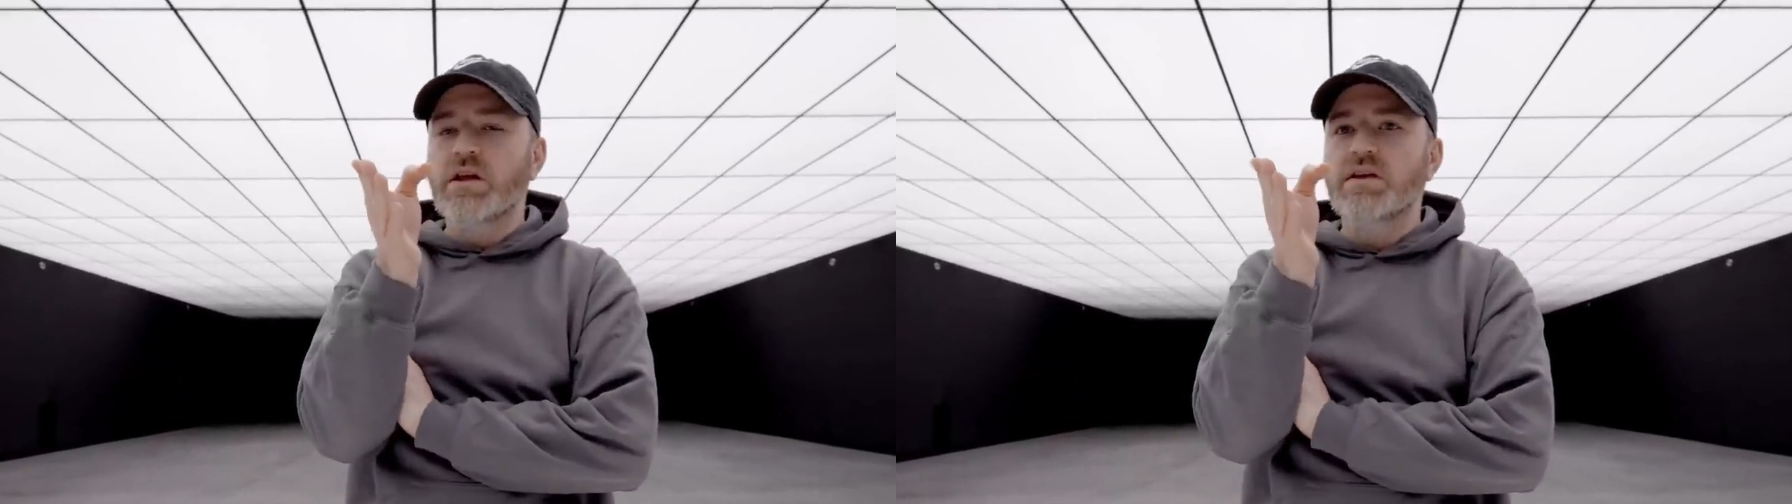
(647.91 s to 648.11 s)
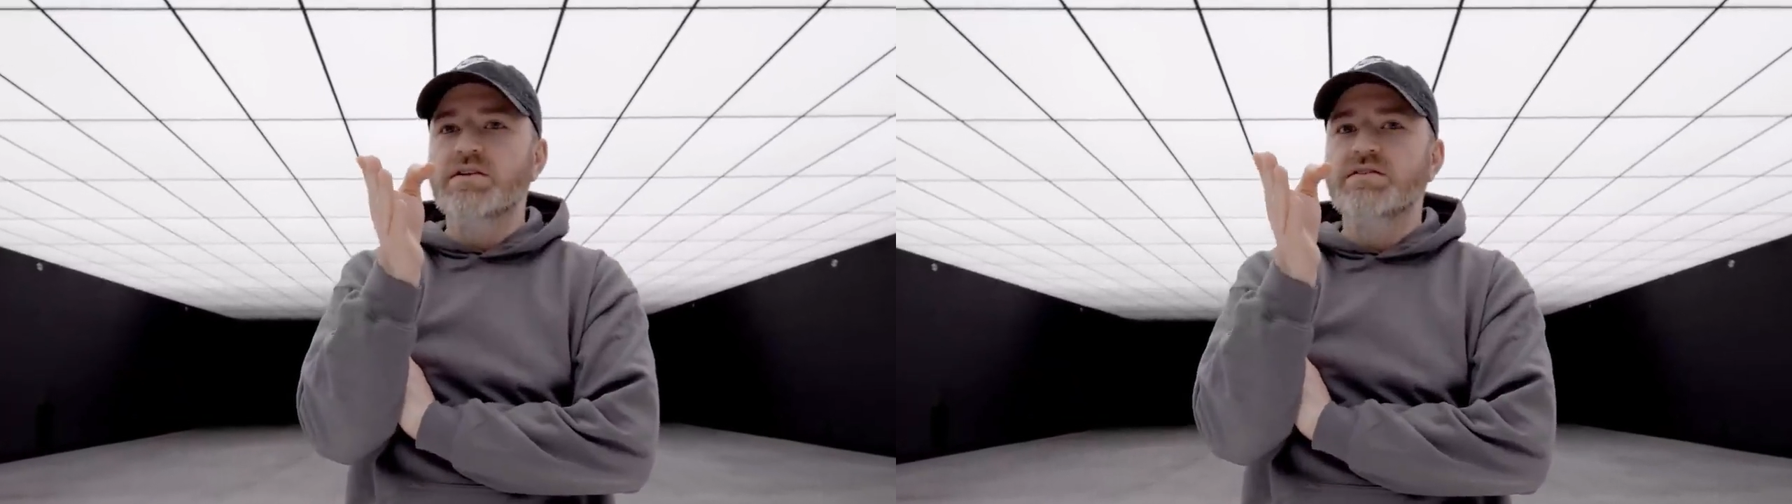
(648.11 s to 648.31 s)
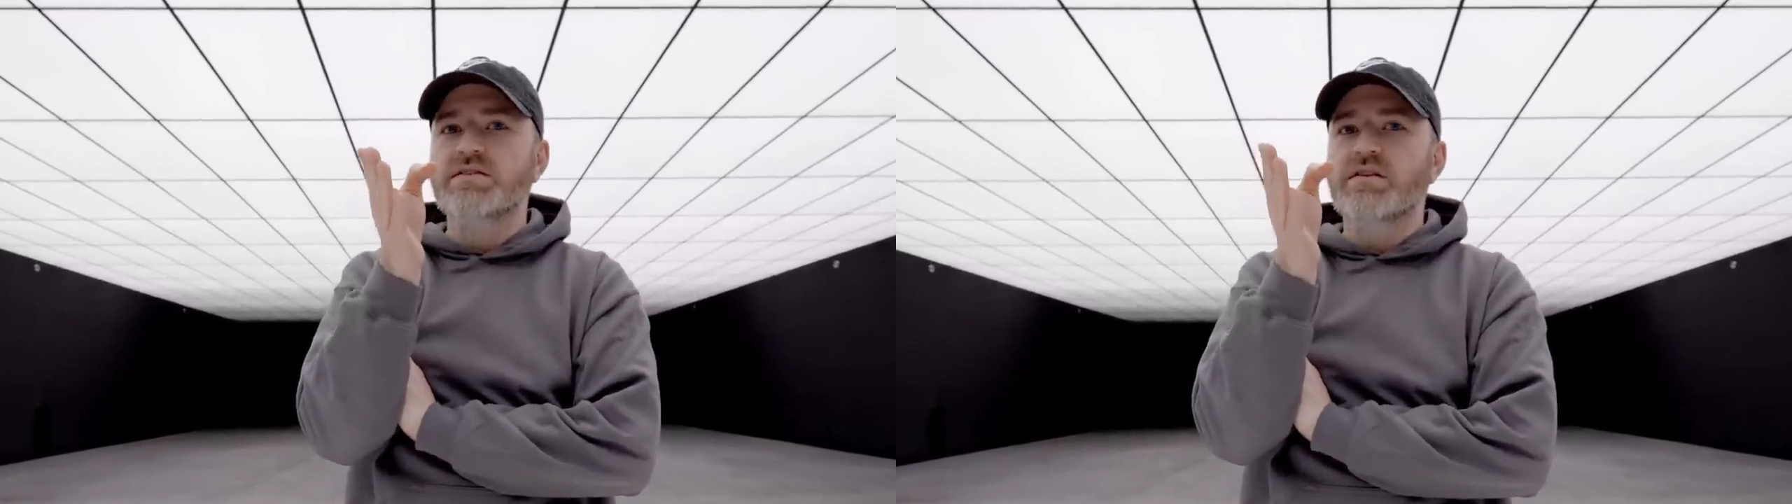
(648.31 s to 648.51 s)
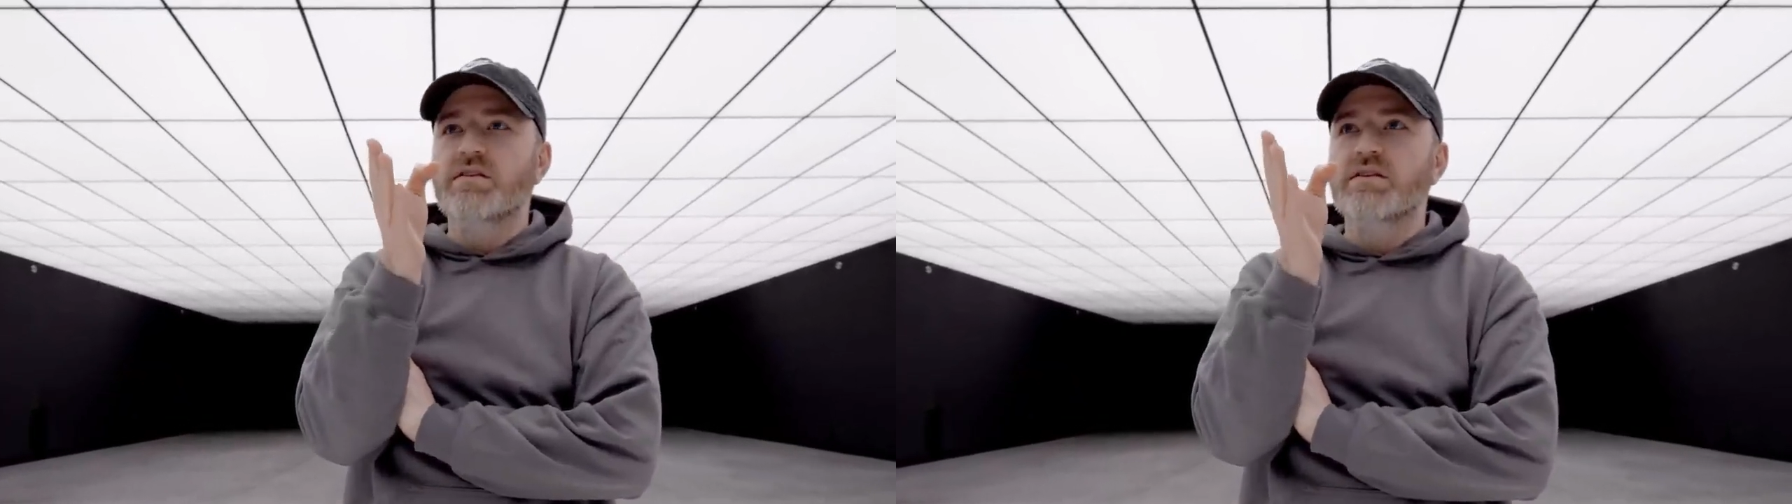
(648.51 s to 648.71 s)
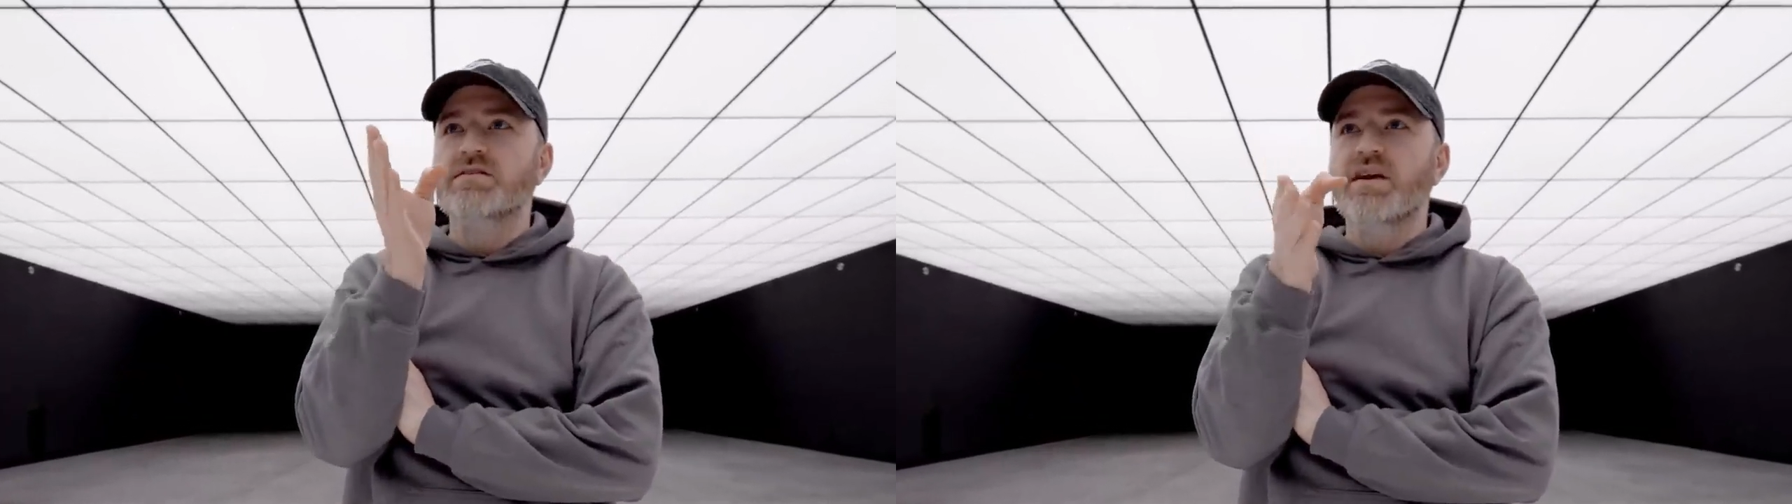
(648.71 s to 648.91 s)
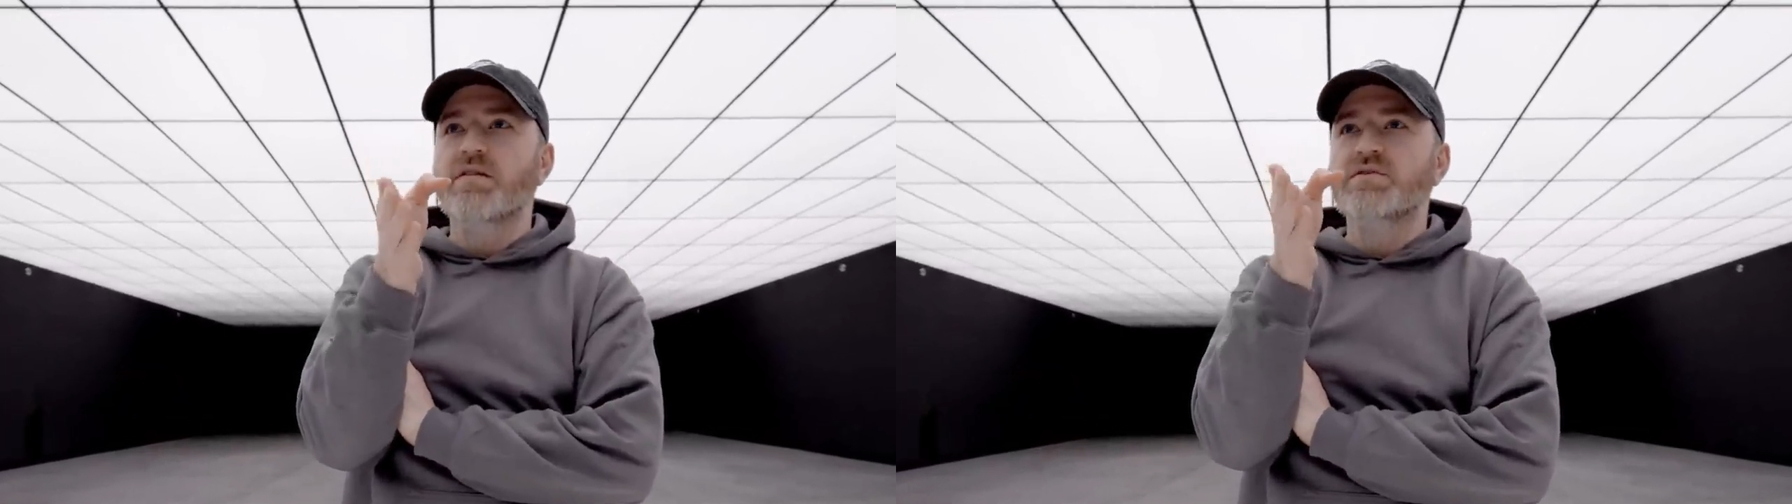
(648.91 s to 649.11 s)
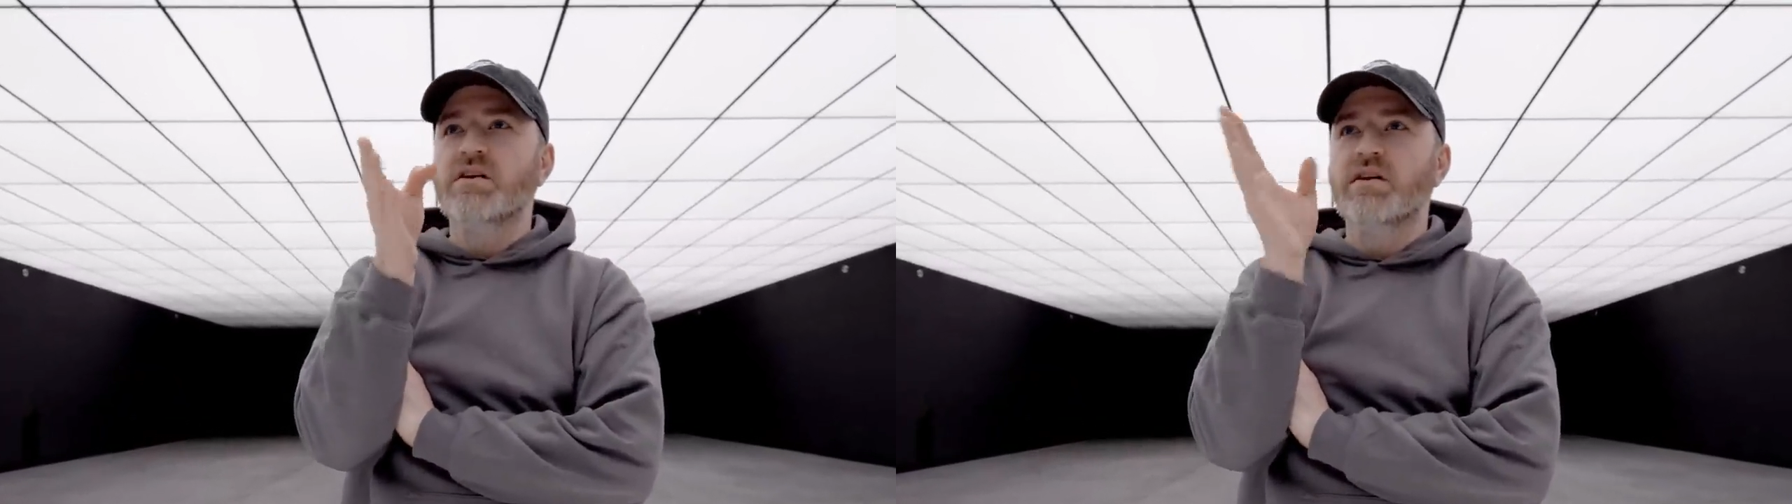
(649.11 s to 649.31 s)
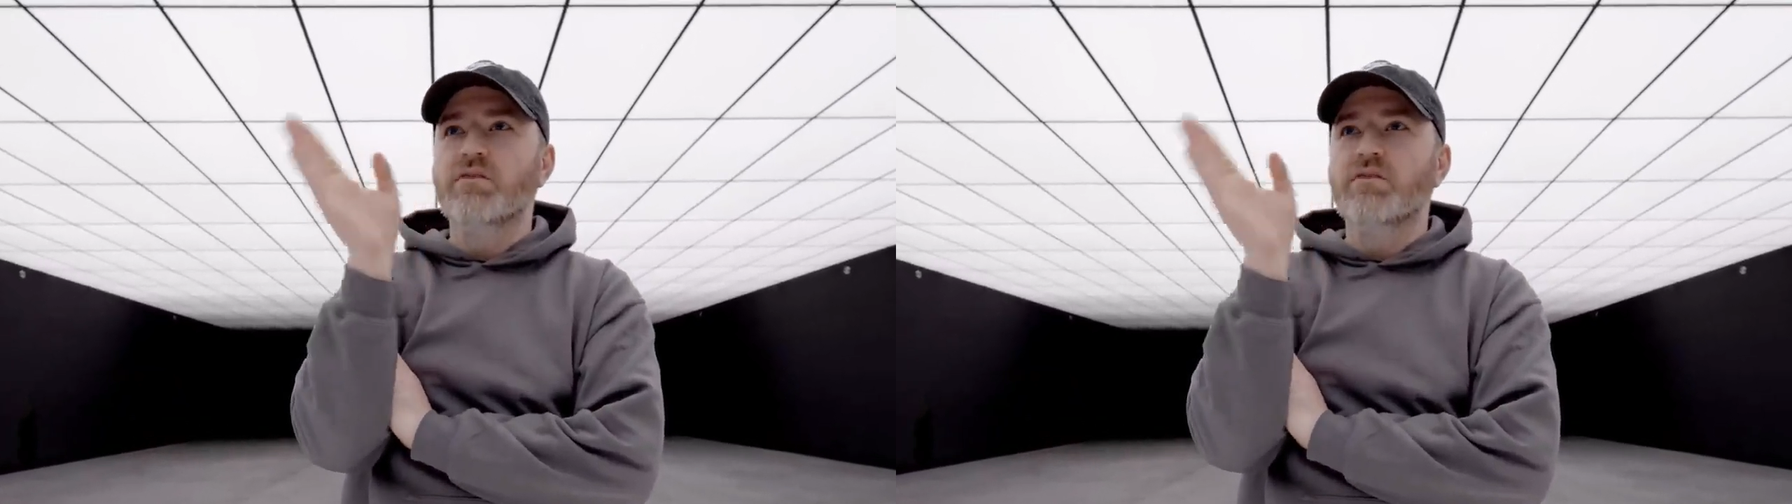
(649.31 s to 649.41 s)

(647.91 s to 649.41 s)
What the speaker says: is the Samsung